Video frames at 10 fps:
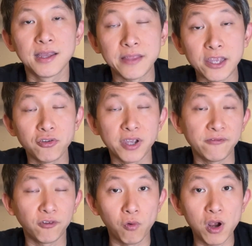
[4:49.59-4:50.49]
Thank you again
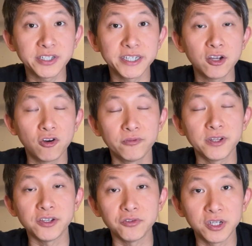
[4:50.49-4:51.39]
for watching. Hopefully
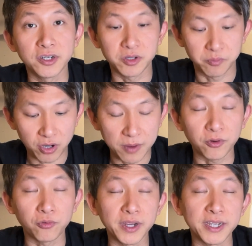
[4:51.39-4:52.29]
you learned the proper
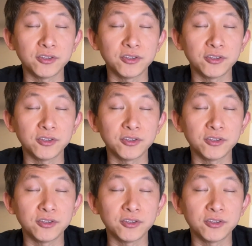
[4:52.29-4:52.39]
way